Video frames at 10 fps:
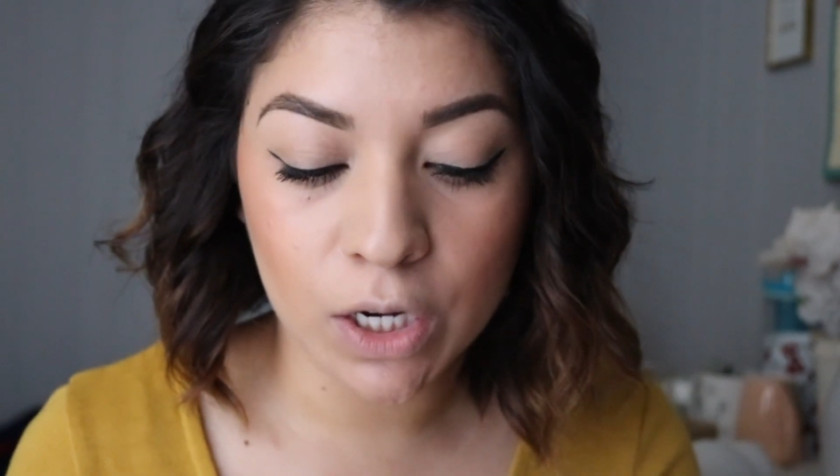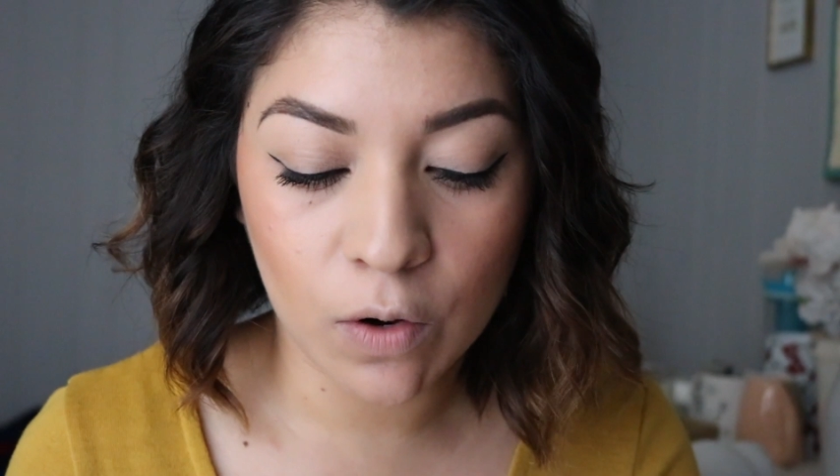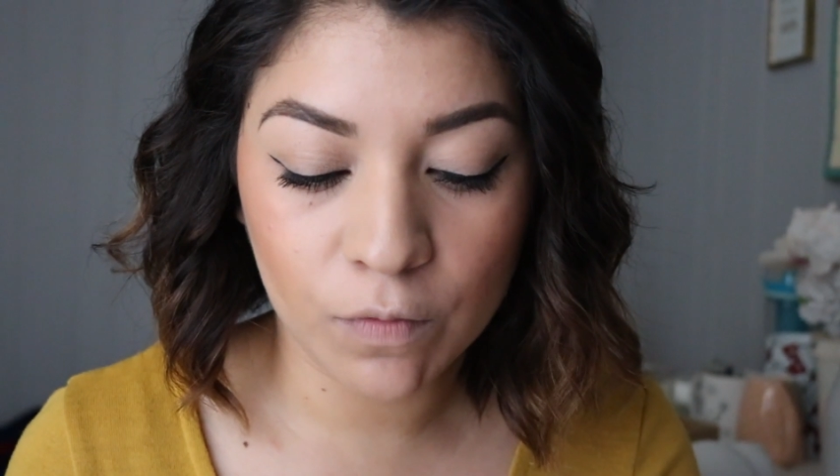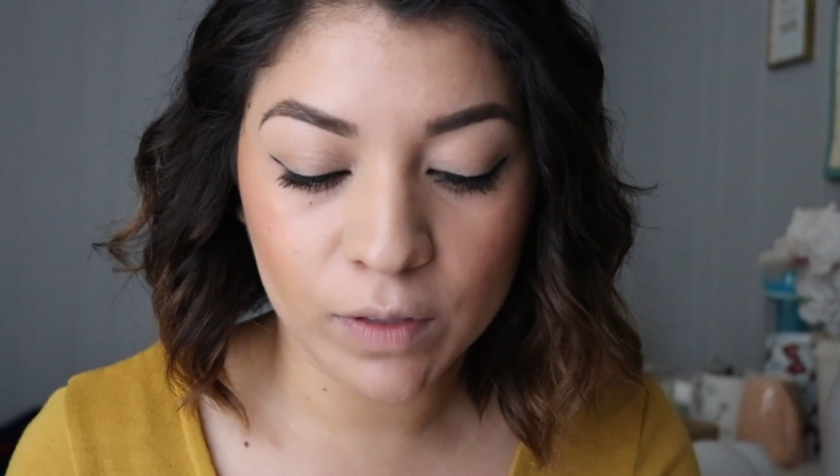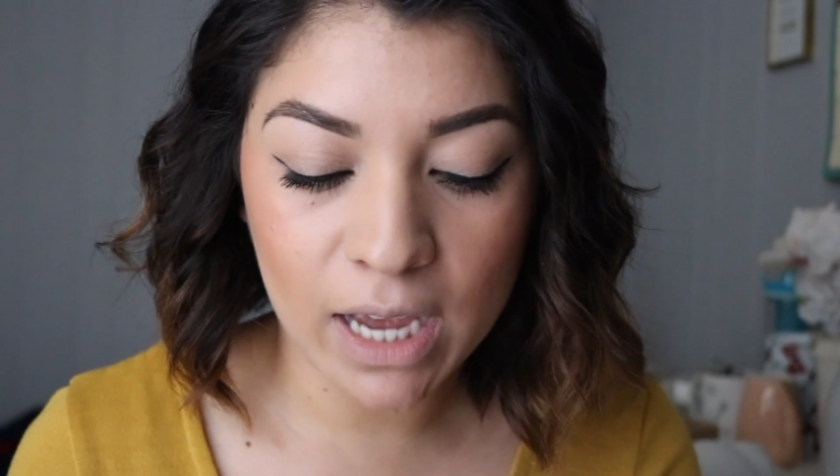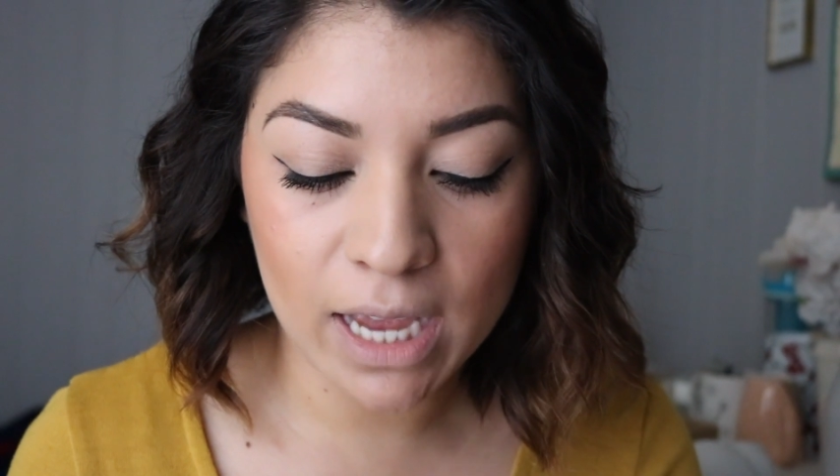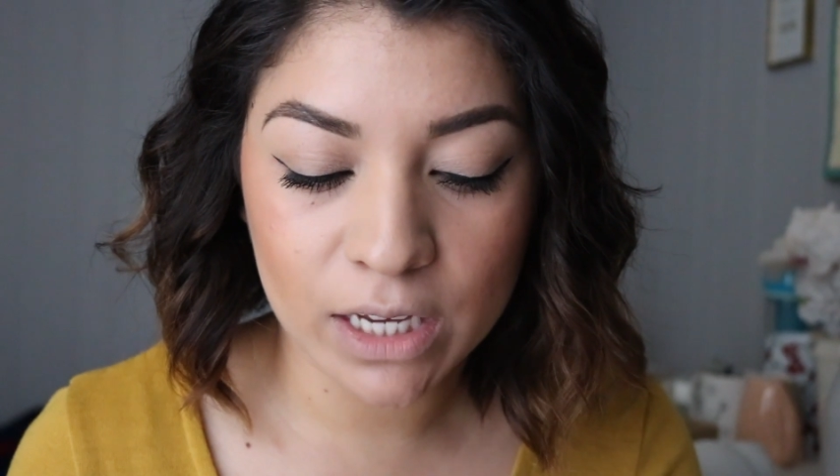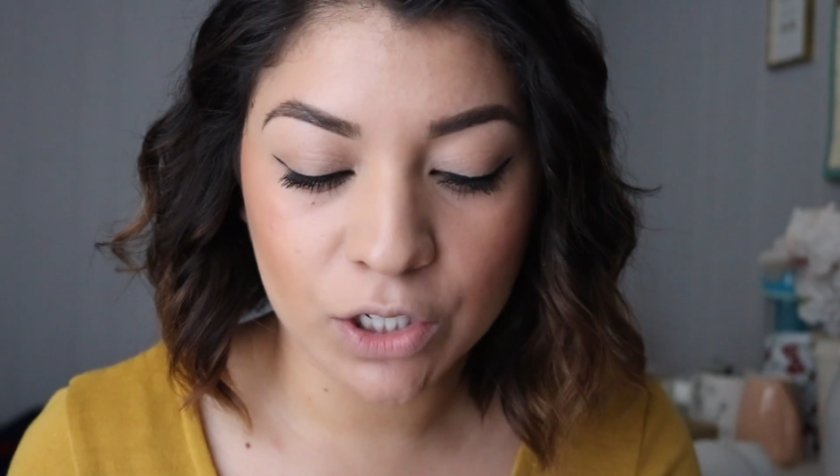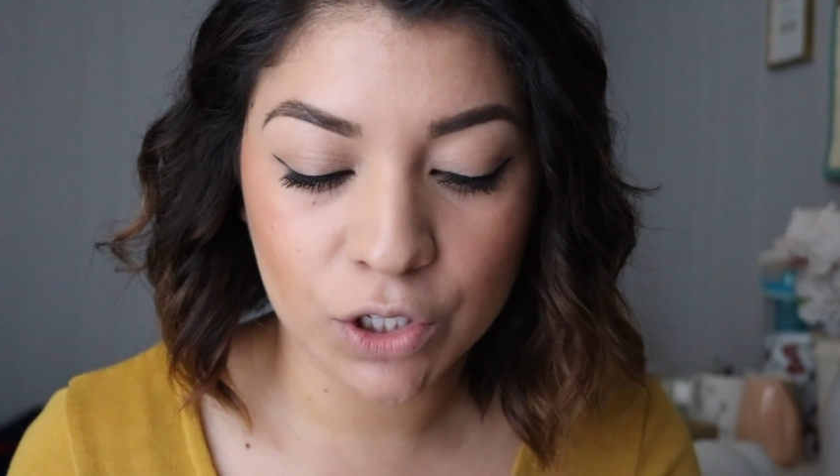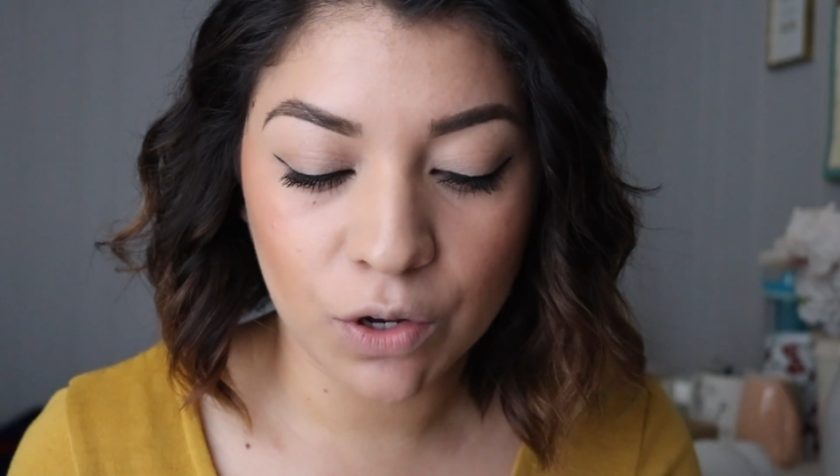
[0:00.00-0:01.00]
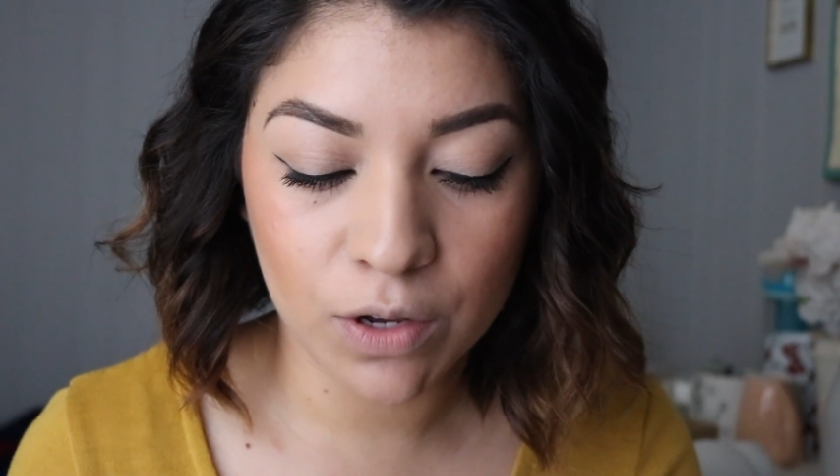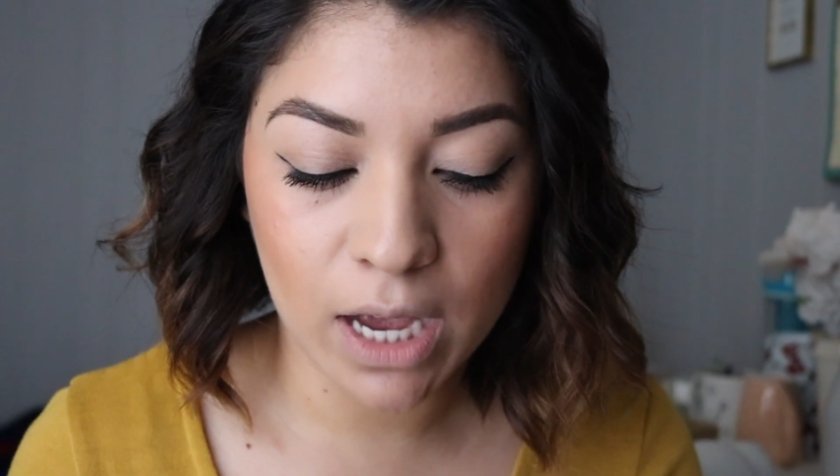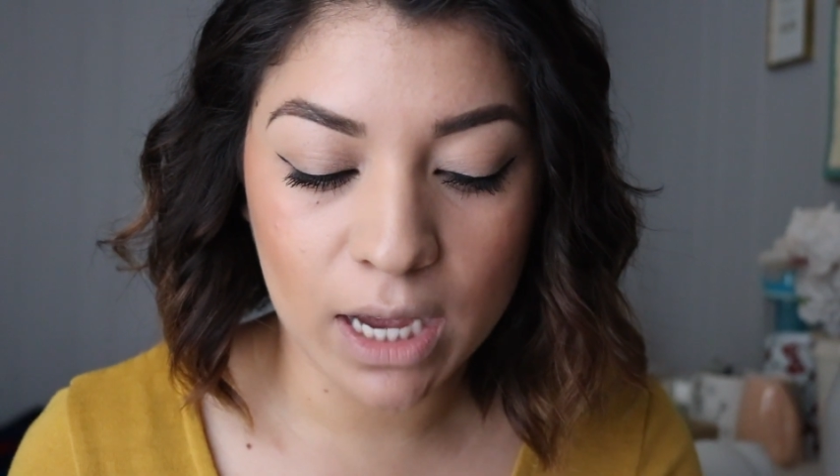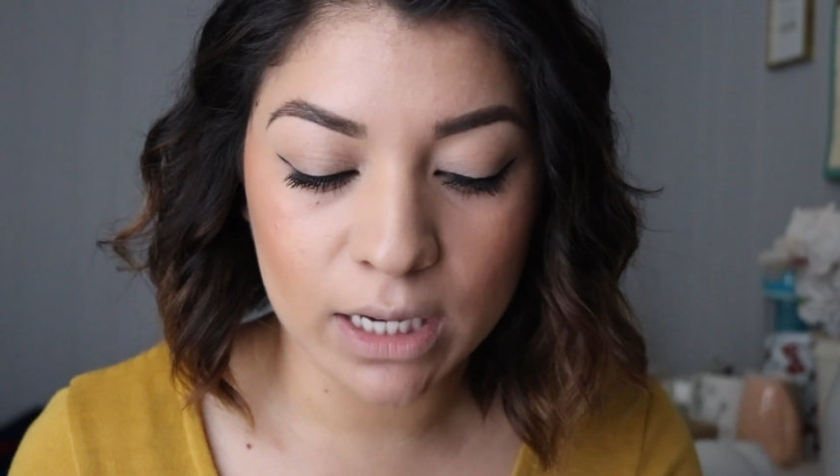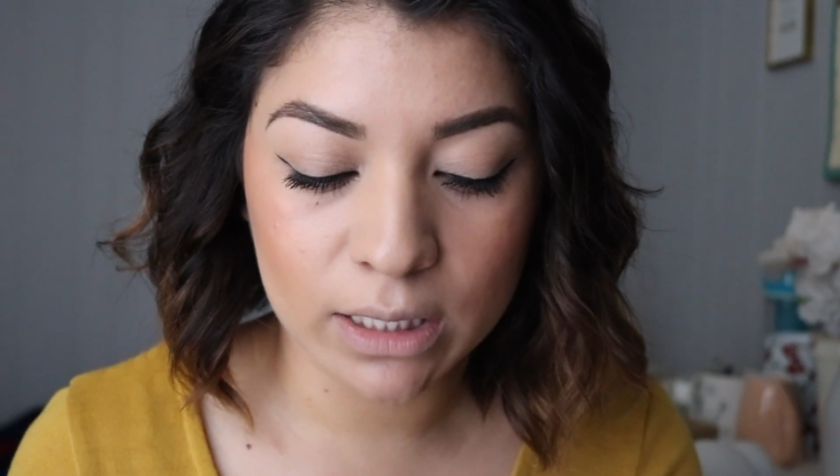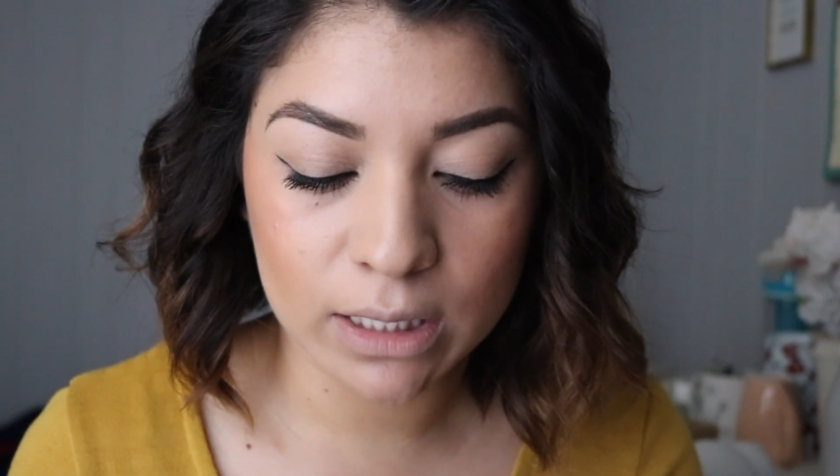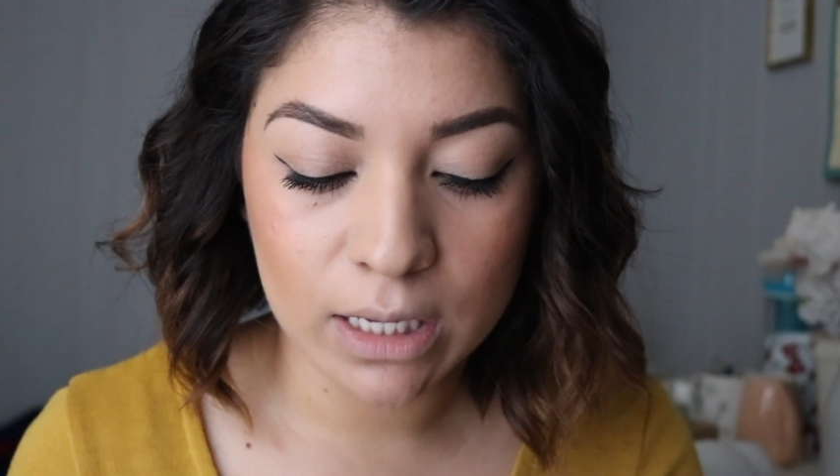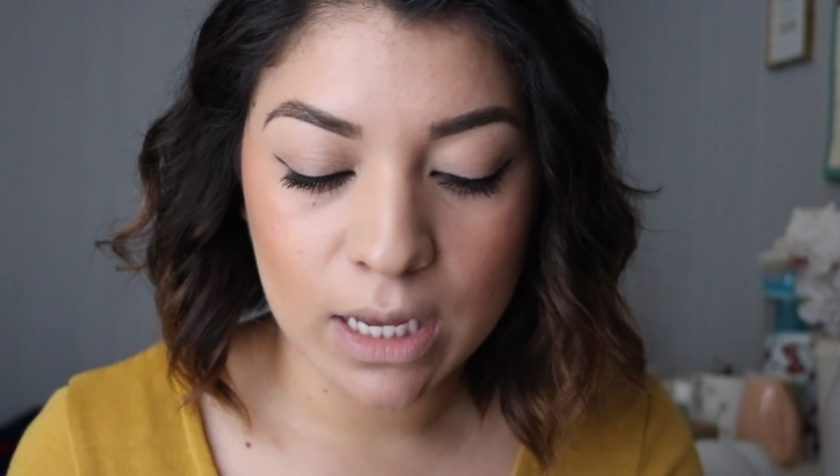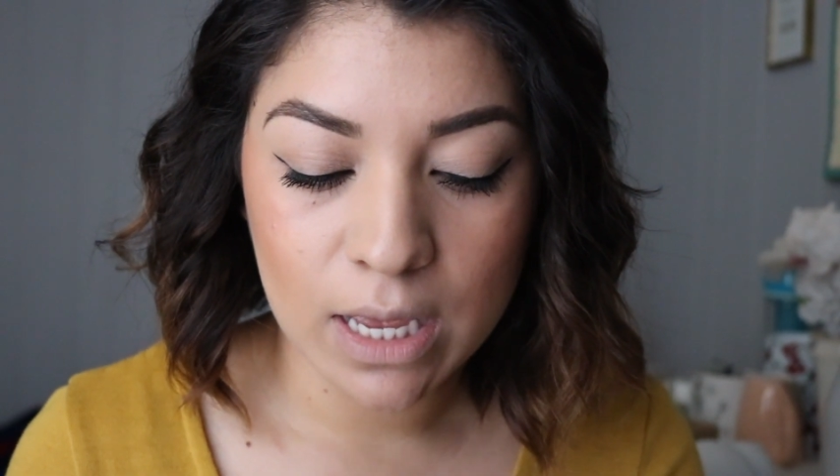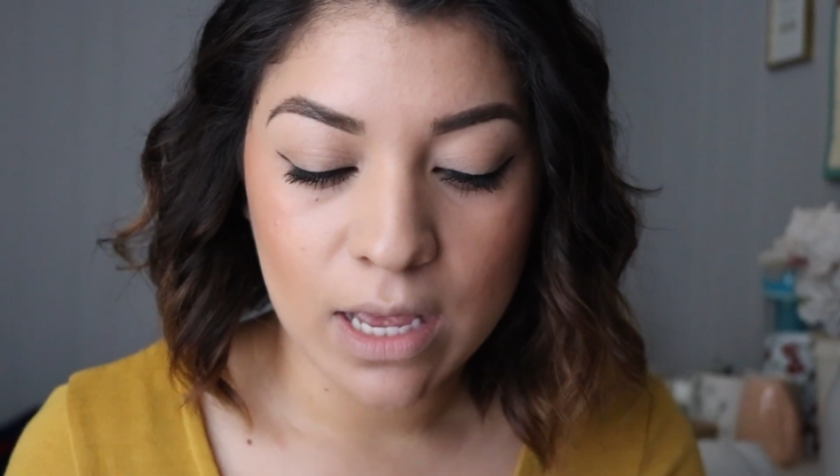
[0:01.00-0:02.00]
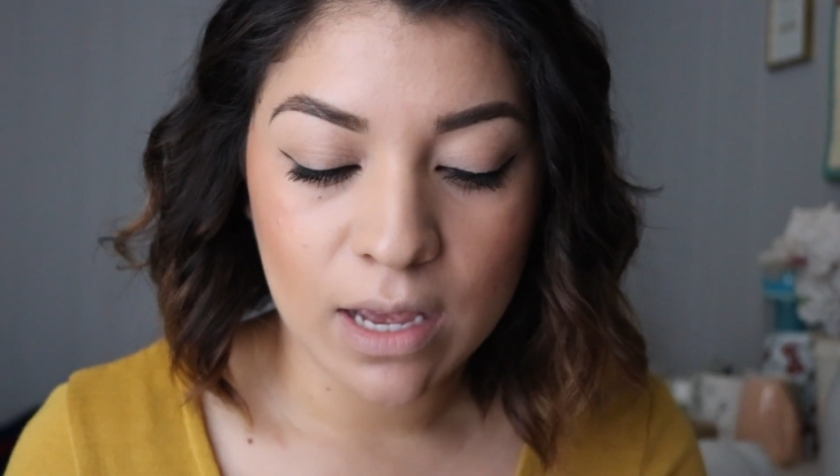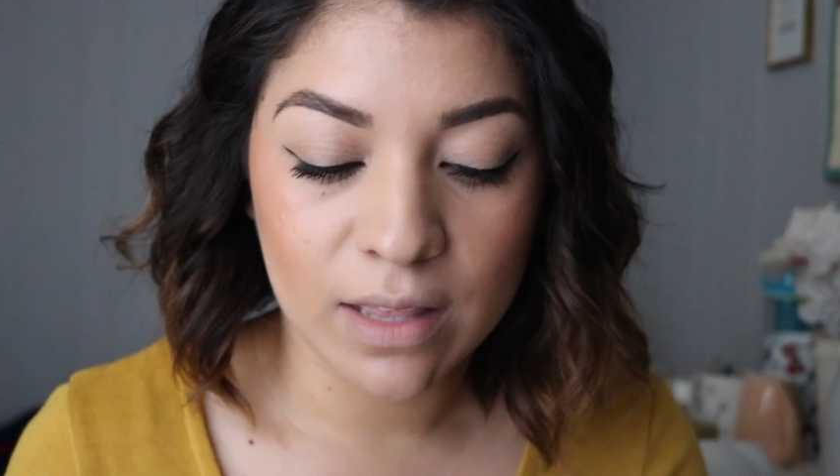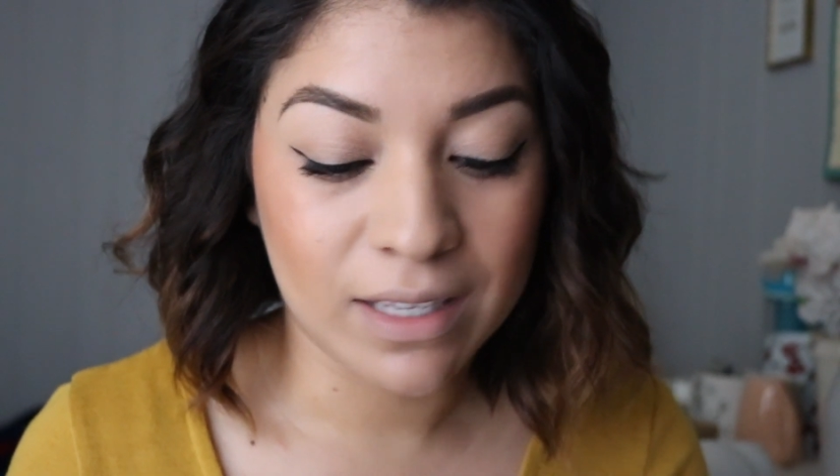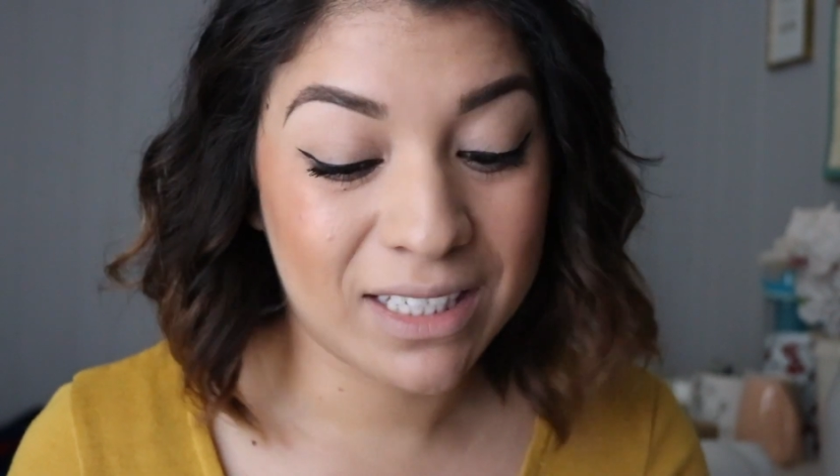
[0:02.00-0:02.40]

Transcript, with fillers: Hopefully I can show you guys the